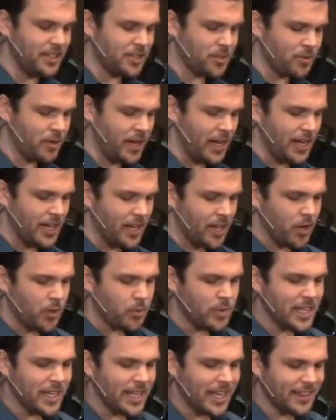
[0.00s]
way
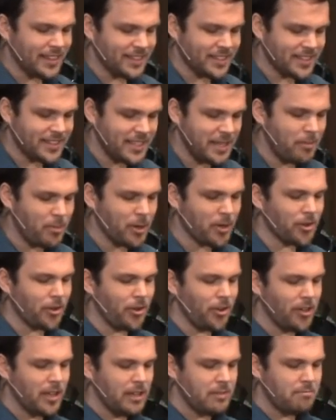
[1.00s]
We get this
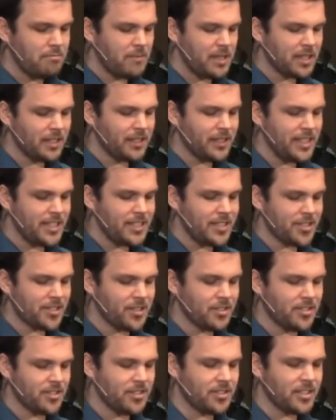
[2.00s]
typical Middle
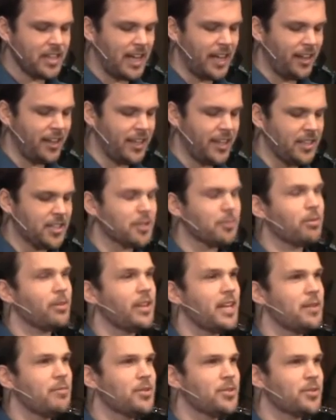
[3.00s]
Eastern style
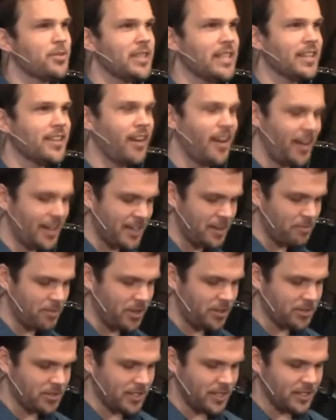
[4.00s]
interplay between God and
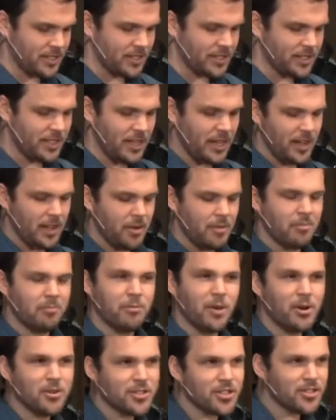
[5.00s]
Moses.
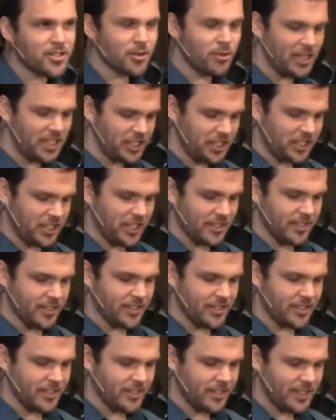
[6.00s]
Moses
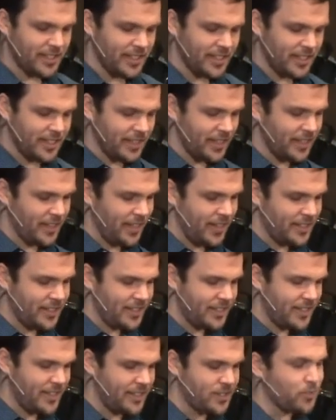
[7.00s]
questions, God
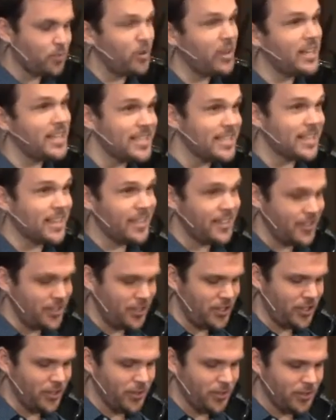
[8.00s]
says what he's going to
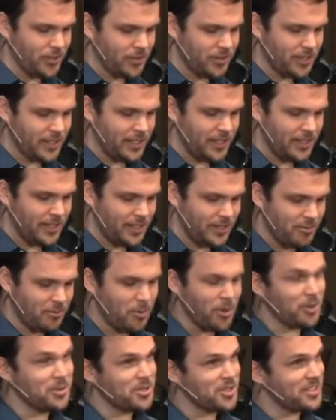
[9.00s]
do.
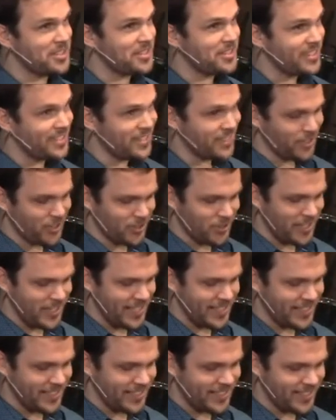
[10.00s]
Moses
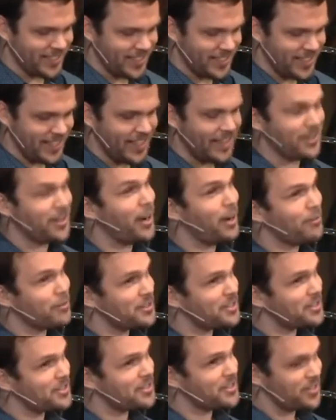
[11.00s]
disagrees and
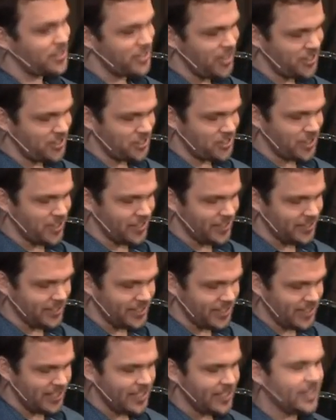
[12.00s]
offers a suggestion.
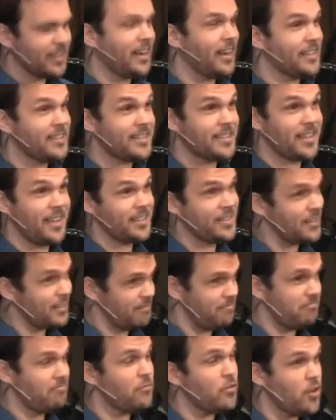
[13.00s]
God says
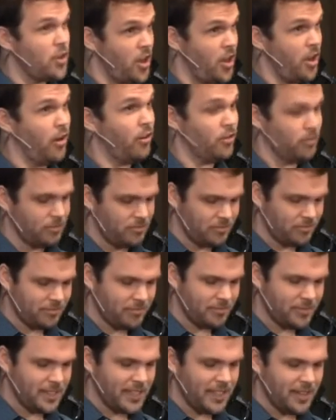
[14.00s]
no.
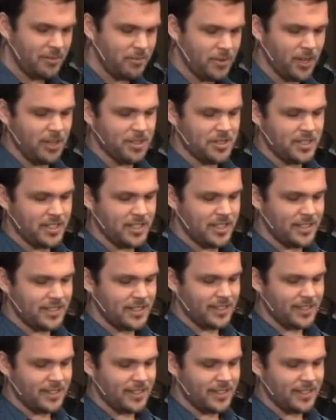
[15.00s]
Moses